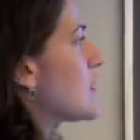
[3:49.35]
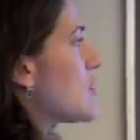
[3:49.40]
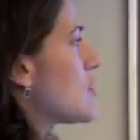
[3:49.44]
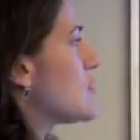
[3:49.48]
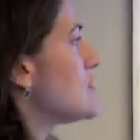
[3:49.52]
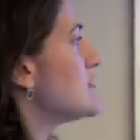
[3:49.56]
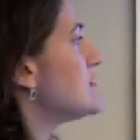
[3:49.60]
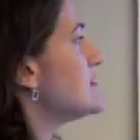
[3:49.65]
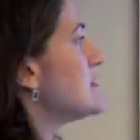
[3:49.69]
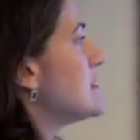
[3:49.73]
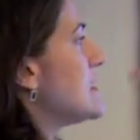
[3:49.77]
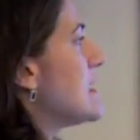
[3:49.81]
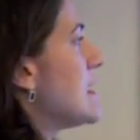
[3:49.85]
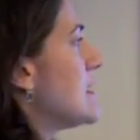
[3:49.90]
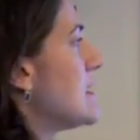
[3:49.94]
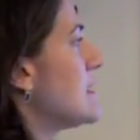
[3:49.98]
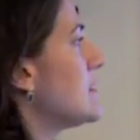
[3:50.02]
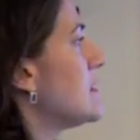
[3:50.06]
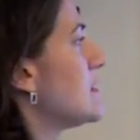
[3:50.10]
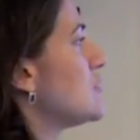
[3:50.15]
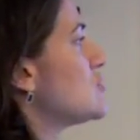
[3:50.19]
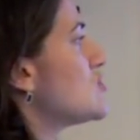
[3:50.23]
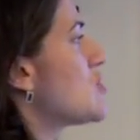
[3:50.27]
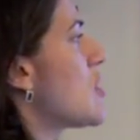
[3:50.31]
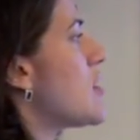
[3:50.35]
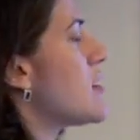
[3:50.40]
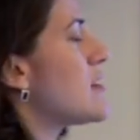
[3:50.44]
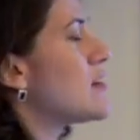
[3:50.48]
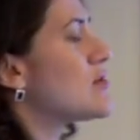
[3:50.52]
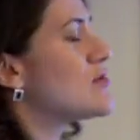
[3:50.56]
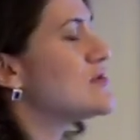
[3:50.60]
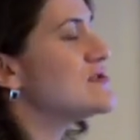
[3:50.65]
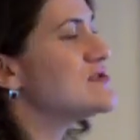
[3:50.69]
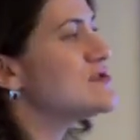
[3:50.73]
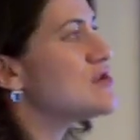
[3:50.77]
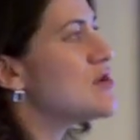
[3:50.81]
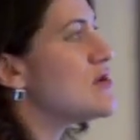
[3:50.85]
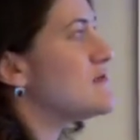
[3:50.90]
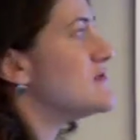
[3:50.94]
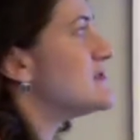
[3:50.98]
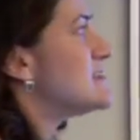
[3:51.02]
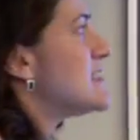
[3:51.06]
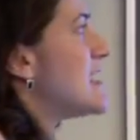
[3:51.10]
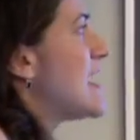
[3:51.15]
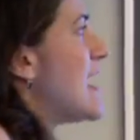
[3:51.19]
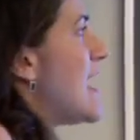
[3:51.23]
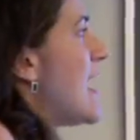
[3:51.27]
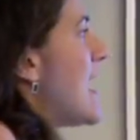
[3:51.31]
currency, and electronic
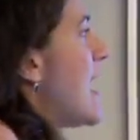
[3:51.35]
reserves.